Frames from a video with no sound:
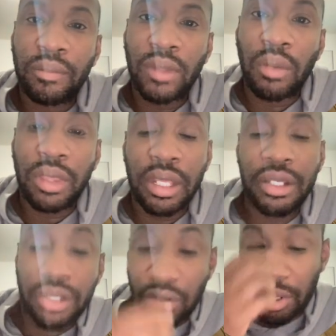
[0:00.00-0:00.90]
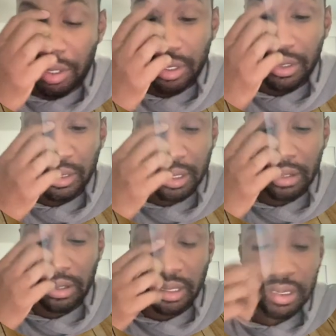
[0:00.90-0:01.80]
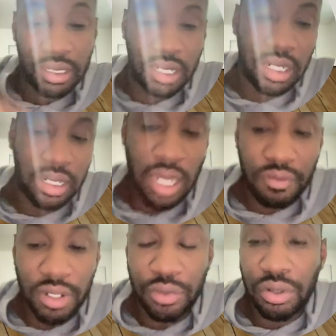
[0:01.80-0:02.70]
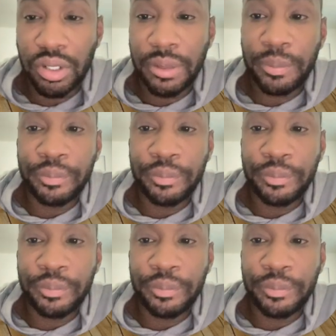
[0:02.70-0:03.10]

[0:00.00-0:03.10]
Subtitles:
within this course. So let's kind of dive in real quick.